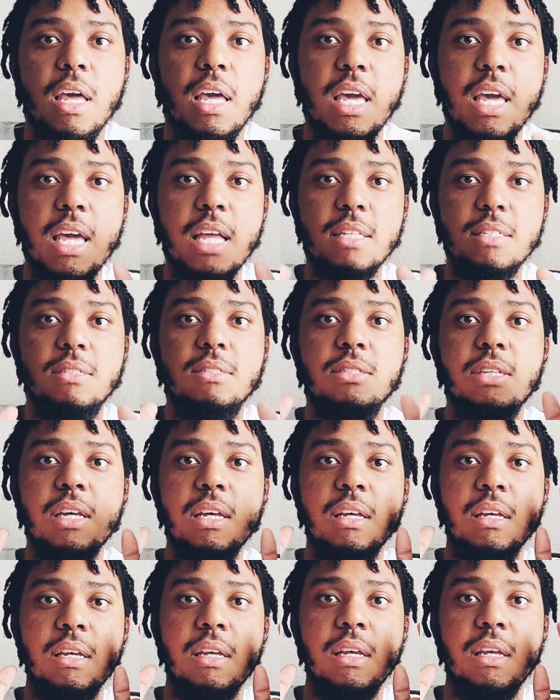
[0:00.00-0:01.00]
It's
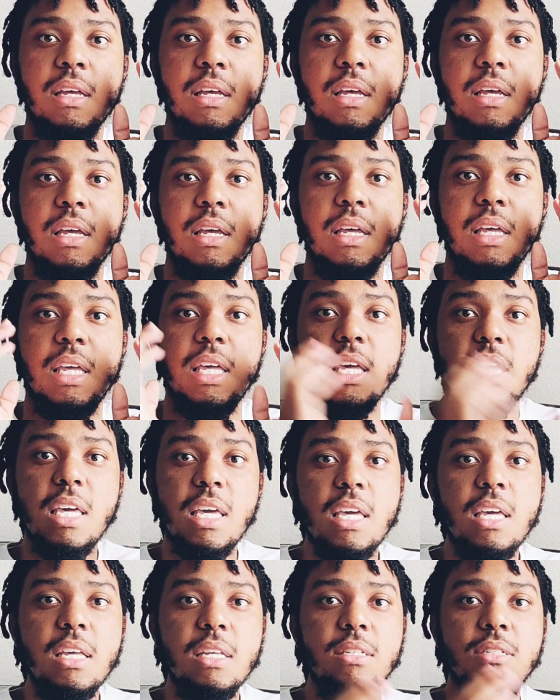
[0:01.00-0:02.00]
to
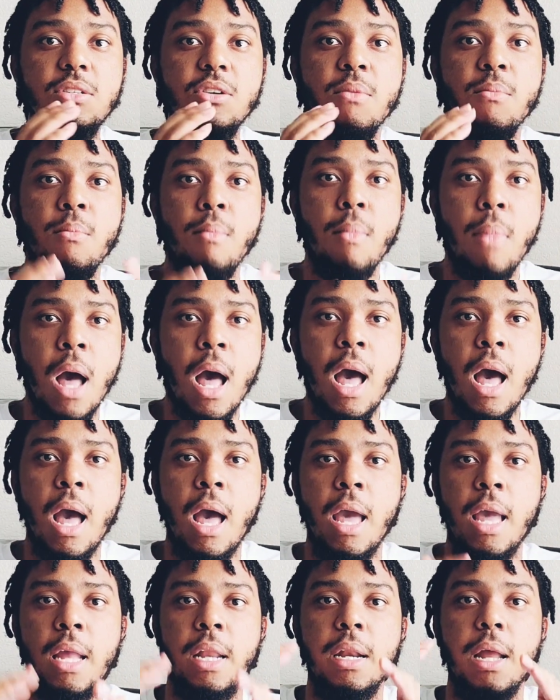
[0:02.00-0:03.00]
ease your
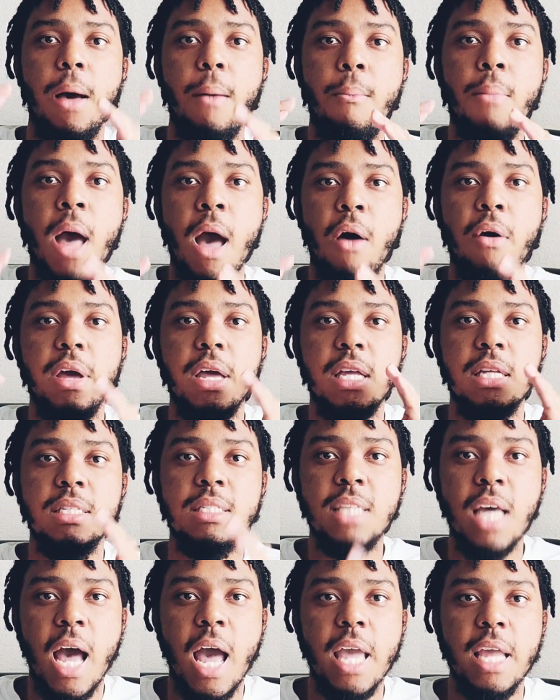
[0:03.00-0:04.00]
mind about
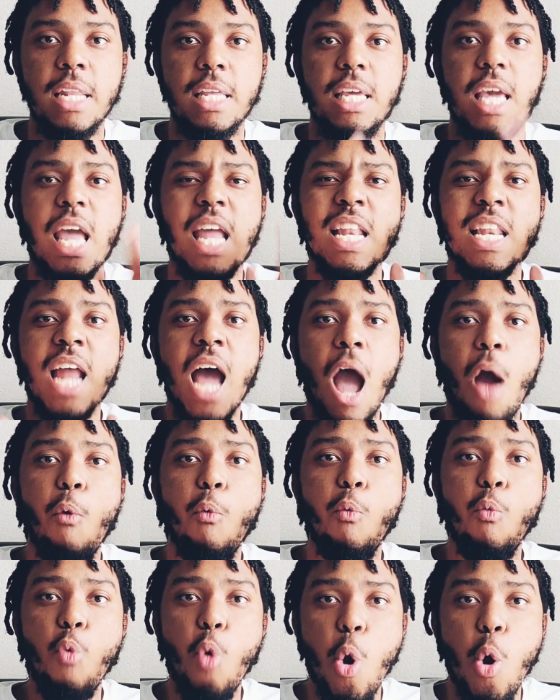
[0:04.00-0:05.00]
anxiety and not
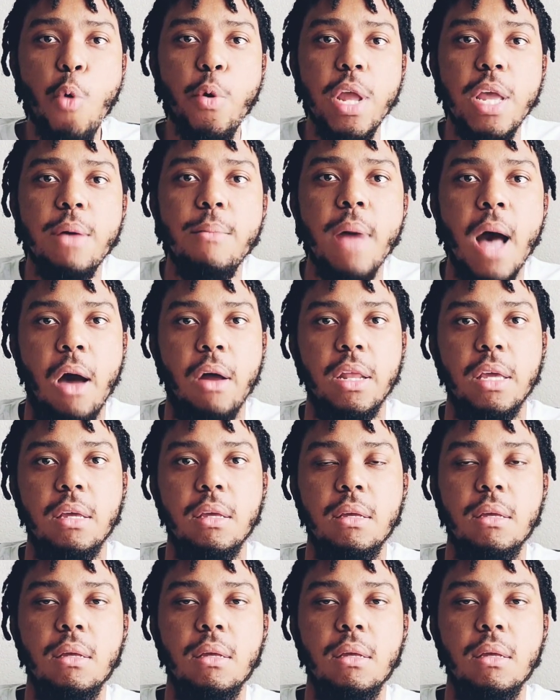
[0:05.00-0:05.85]
worry about it.